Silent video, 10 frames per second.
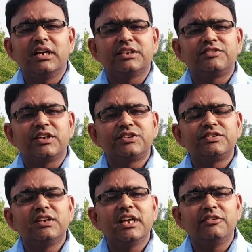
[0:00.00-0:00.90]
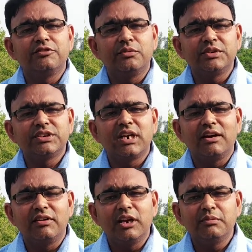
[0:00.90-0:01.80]
structural information
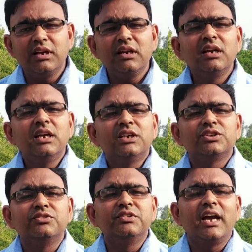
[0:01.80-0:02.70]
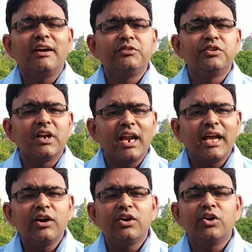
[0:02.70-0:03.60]
available, so we have to
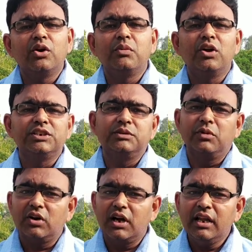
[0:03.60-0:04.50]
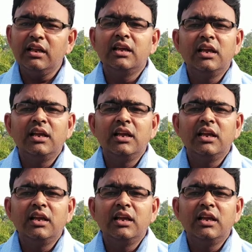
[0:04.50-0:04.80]
rely on homology modeling.